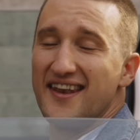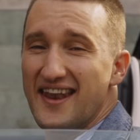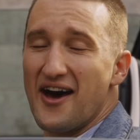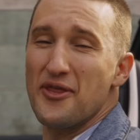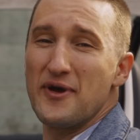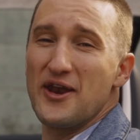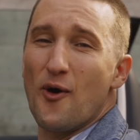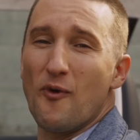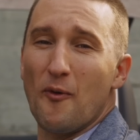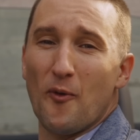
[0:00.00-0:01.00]
Now that we know
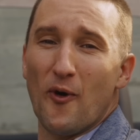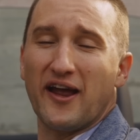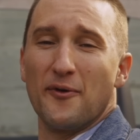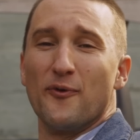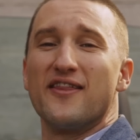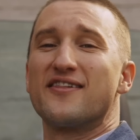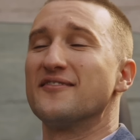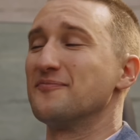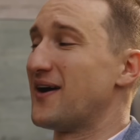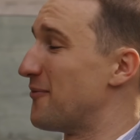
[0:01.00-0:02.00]
what we're working with,
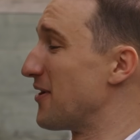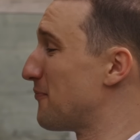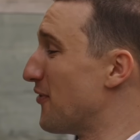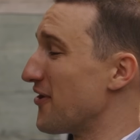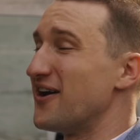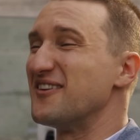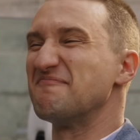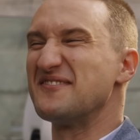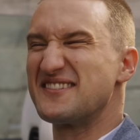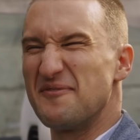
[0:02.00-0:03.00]
I'm gonna put on
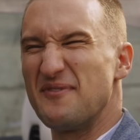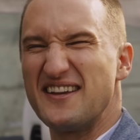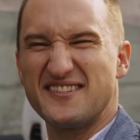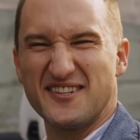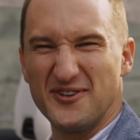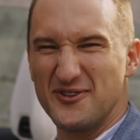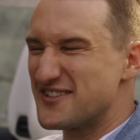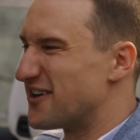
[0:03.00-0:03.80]
some nice tunes